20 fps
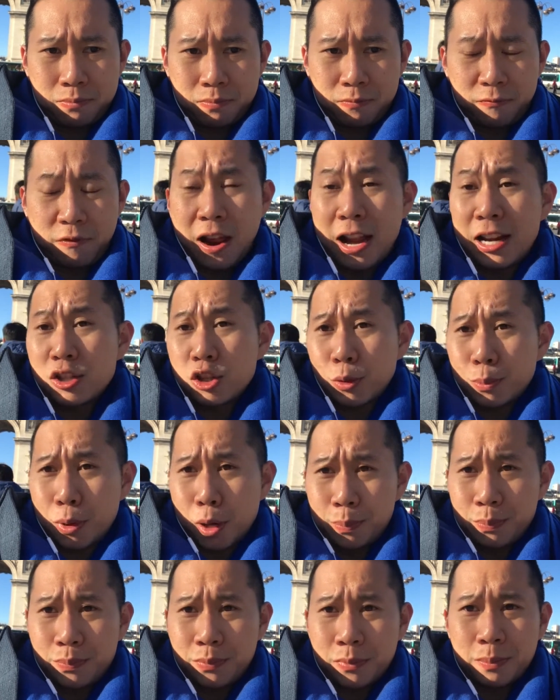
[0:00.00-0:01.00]
financial
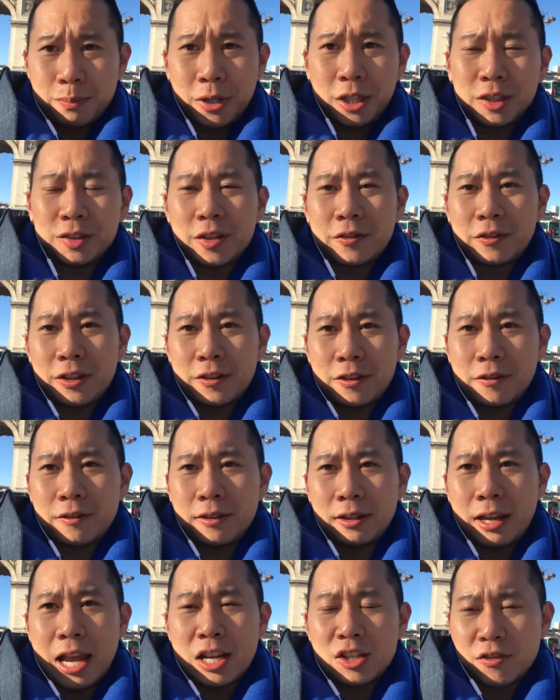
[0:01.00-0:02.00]
problem because of the
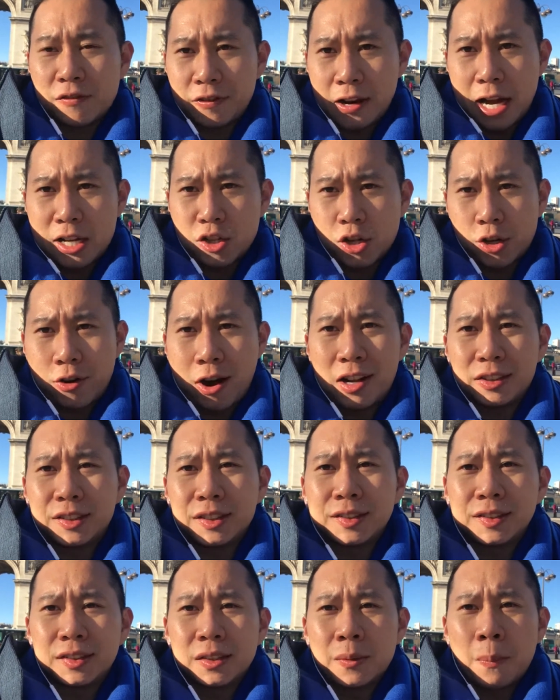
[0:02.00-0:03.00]
Asian financial
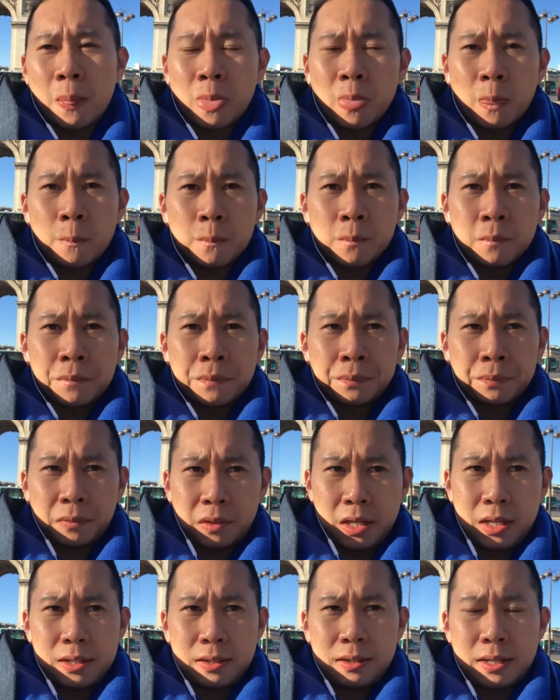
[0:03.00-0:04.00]
crisis.
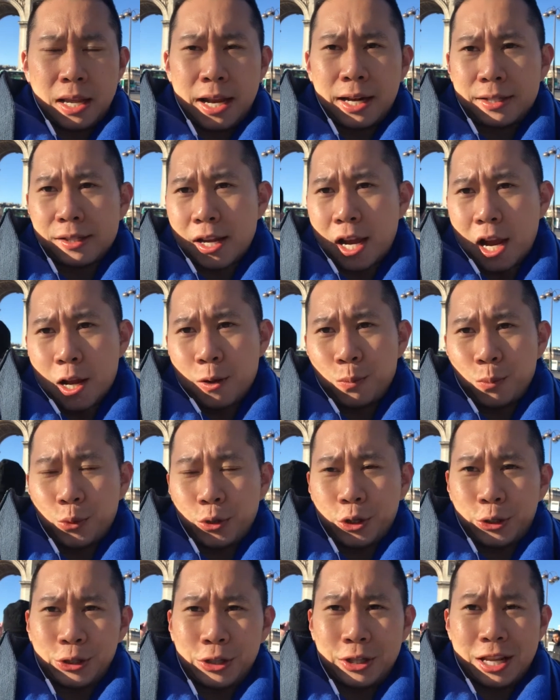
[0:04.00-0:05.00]
And at that time,
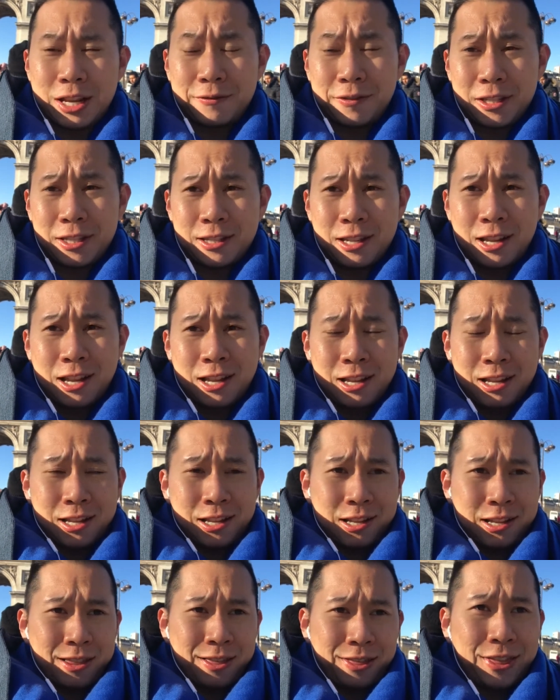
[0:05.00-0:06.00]
we couldn't even
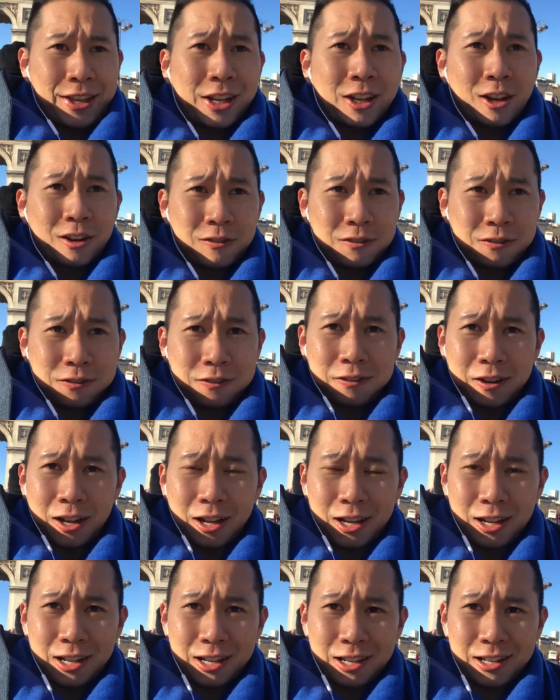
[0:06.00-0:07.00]
think of
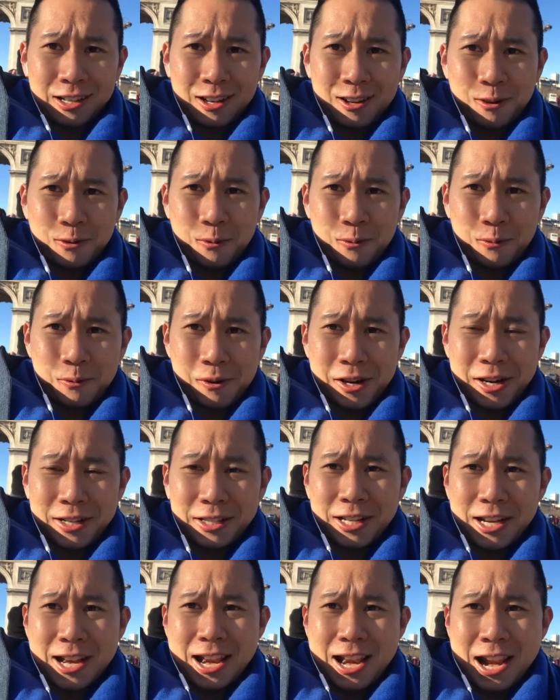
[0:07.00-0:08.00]
where
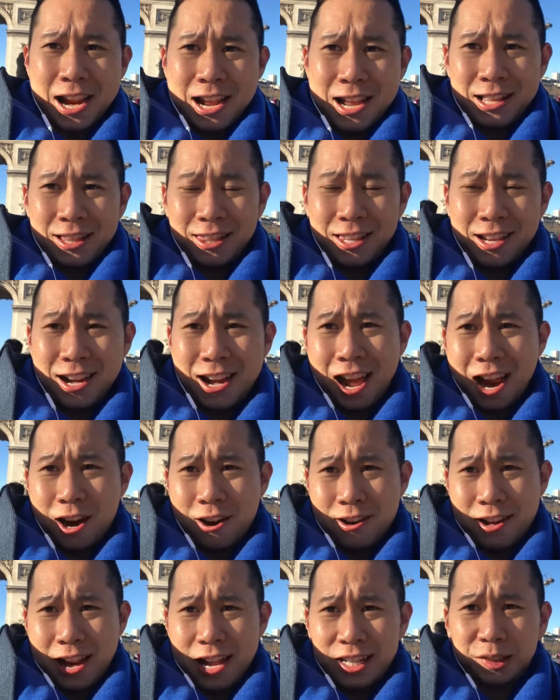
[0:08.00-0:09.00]

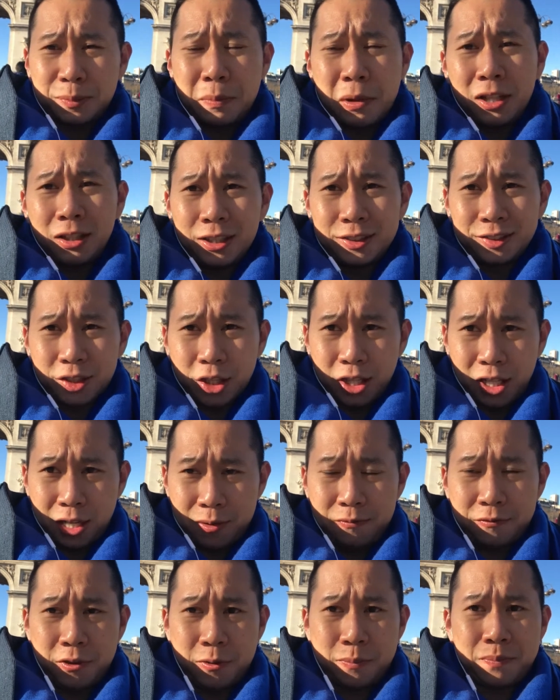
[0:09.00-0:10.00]
our next meal is going to
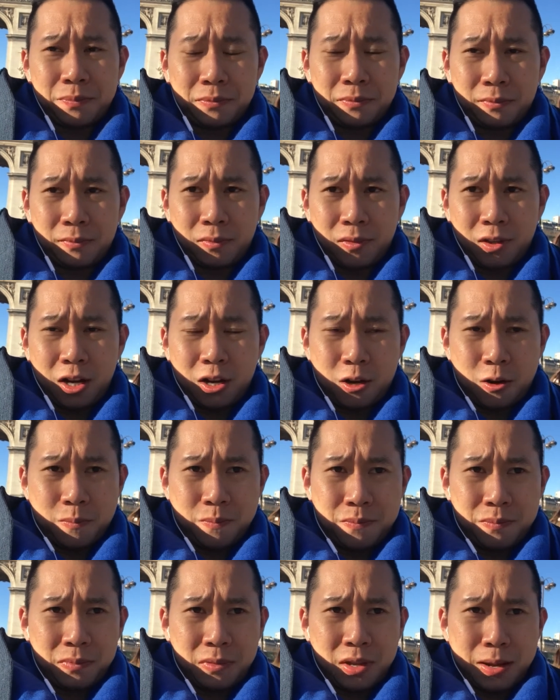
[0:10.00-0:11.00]
come from.
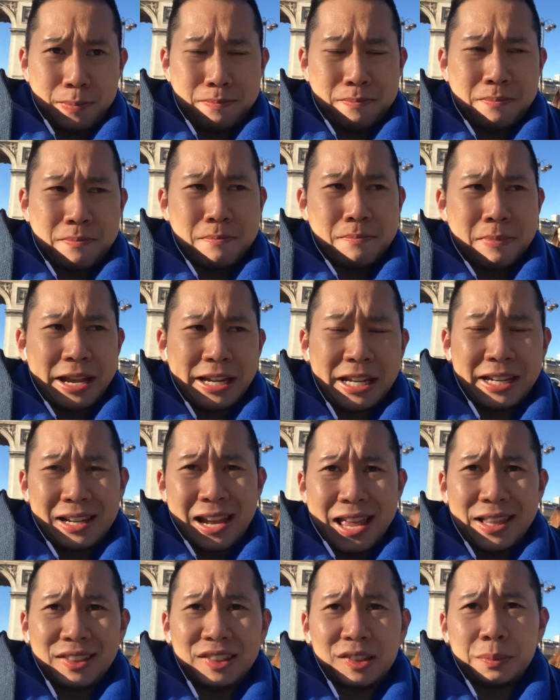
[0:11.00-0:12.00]
And making
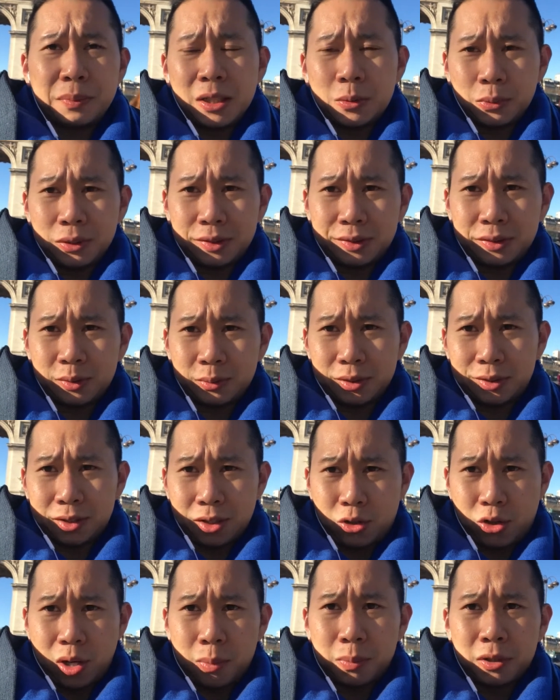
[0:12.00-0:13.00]
ends meet was a
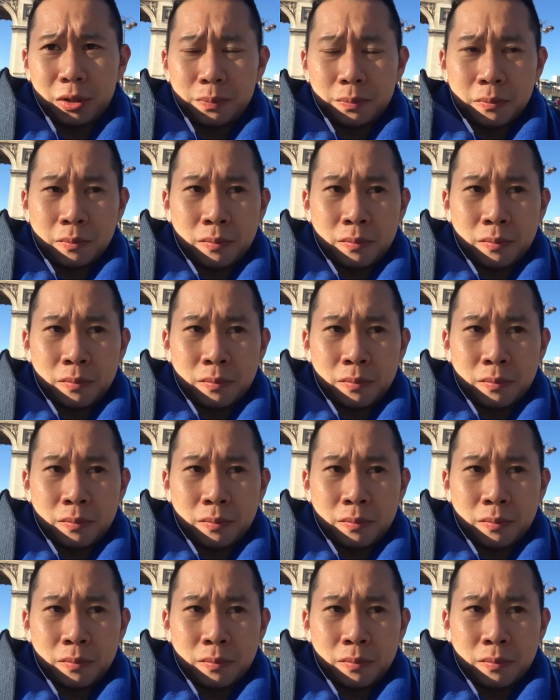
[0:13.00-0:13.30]
trouble.